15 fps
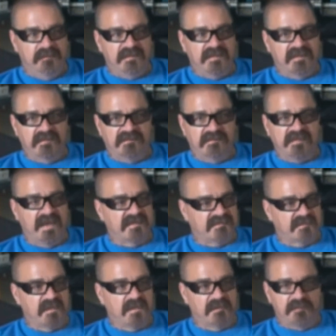because you
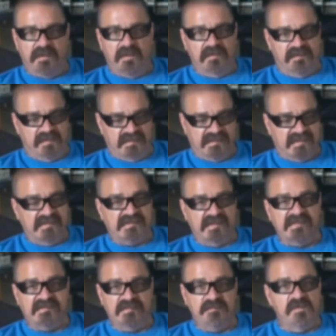guys are all a part of this. This
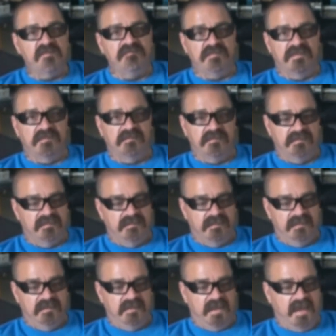is a movement,
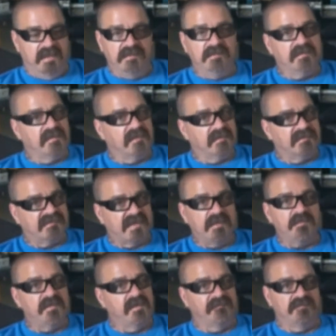and you can
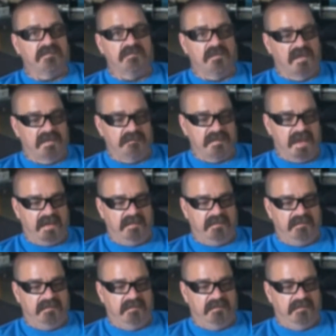say whatever you want about
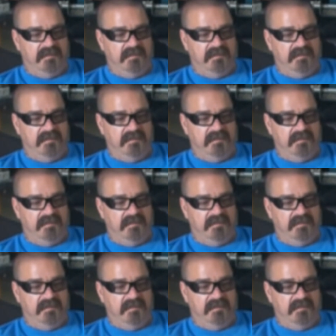it,